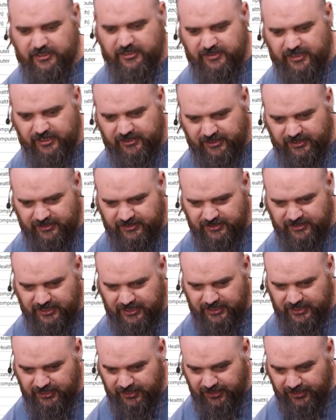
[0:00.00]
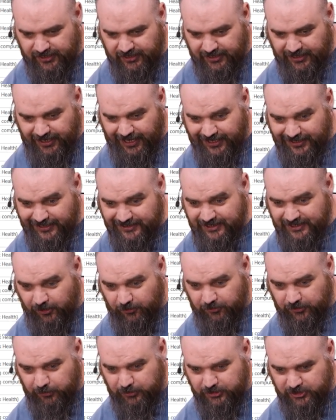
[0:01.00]
it's SSD, and it's
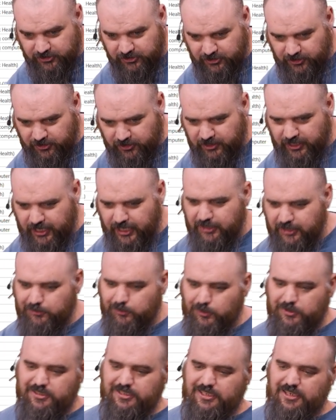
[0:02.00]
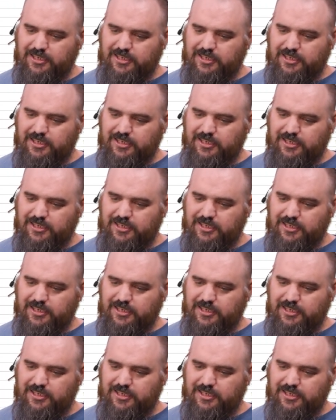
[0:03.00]
healthy, which is good. And once